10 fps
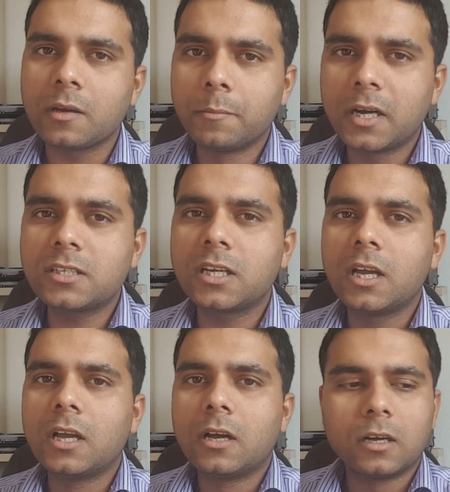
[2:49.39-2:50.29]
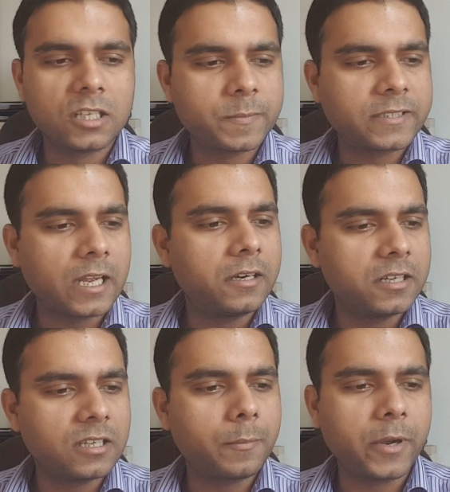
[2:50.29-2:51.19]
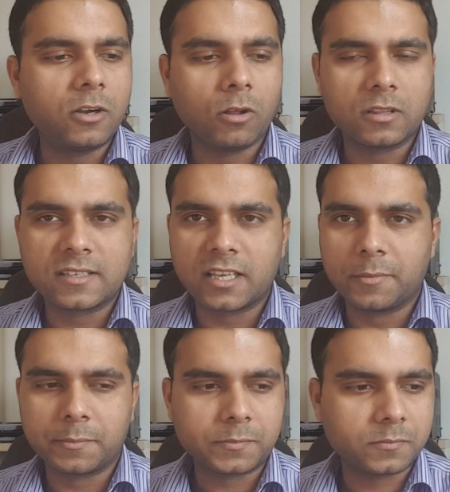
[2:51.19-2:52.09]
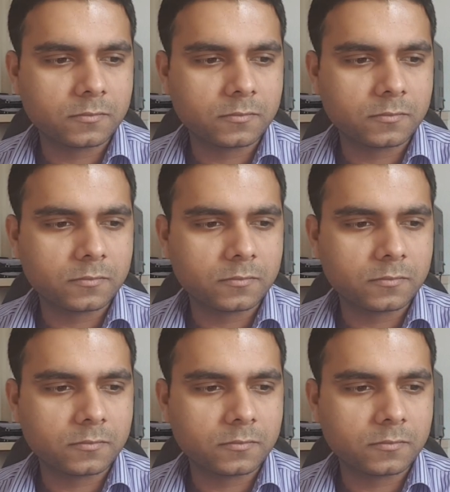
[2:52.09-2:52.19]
but the specialties are paid all the same.